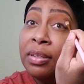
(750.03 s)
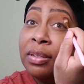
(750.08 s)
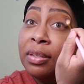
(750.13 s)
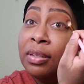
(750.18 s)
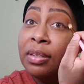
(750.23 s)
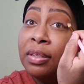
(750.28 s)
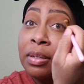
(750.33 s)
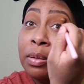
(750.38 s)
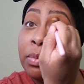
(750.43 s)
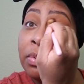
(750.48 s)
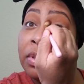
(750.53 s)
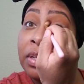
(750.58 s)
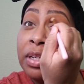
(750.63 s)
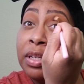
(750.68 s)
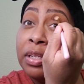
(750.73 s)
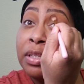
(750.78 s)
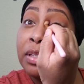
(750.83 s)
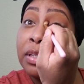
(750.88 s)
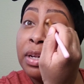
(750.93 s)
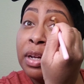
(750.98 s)
some of
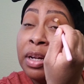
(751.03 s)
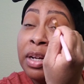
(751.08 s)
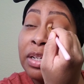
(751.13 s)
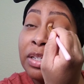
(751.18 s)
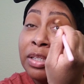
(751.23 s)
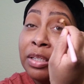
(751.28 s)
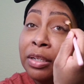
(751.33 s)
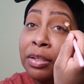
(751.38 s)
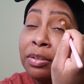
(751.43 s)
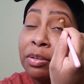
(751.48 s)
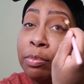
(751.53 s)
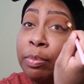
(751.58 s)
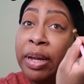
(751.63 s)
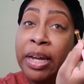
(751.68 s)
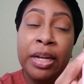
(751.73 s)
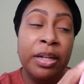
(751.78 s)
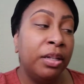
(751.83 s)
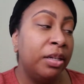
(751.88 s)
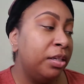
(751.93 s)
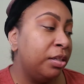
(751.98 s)
these eyeshadow
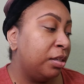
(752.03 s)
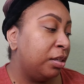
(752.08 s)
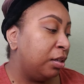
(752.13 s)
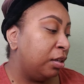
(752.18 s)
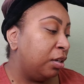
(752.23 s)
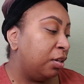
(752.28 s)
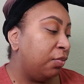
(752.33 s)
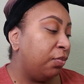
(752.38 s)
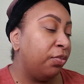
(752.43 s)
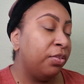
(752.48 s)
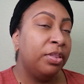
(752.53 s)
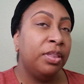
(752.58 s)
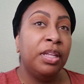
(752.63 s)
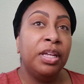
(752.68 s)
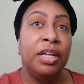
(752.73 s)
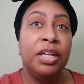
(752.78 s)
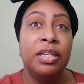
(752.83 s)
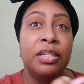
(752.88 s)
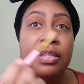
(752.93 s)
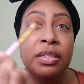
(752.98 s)
palettes and different
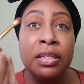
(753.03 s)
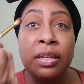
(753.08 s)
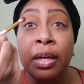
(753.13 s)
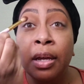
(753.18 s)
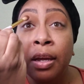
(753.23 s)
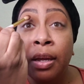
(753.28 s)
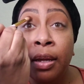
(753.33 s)
things,